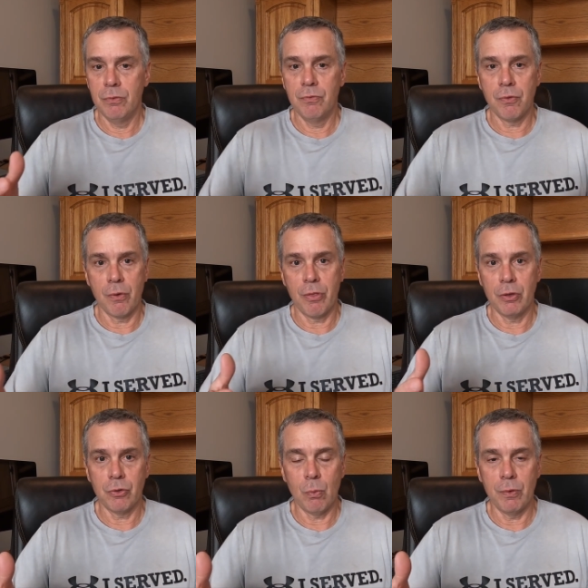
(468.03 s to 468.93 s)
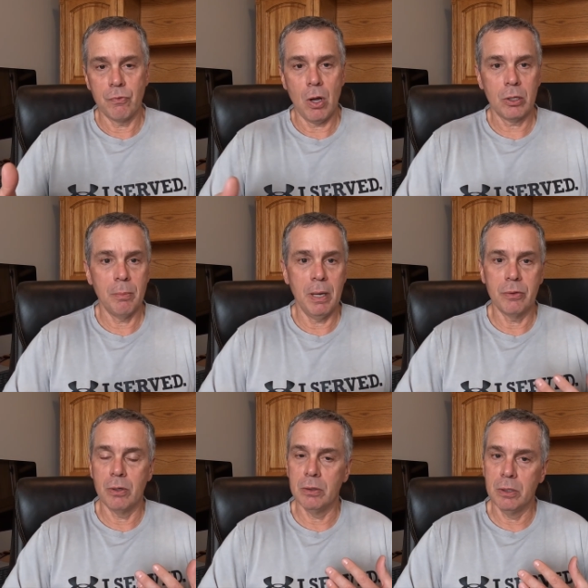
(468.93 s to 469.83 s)
for things that we've talked
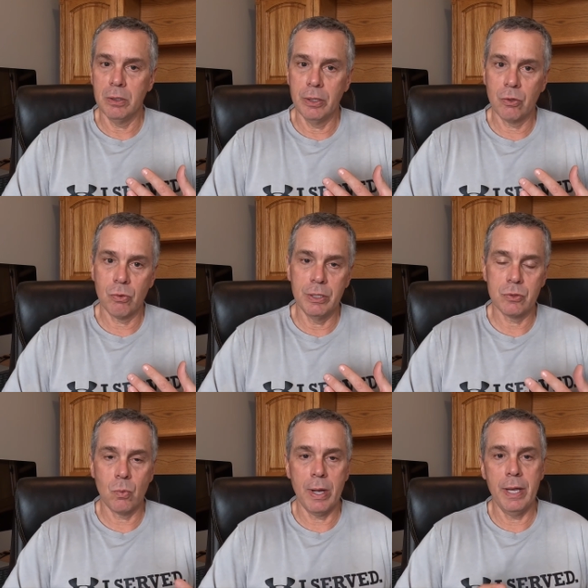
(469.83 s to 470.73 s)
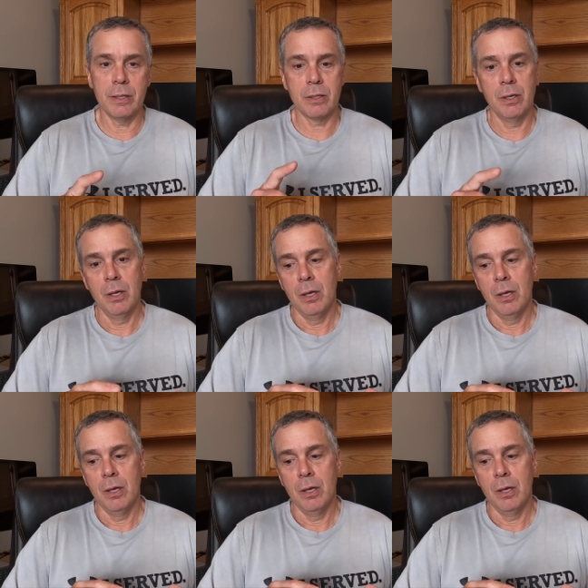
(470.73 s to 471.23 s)
about, they're a little increased weight,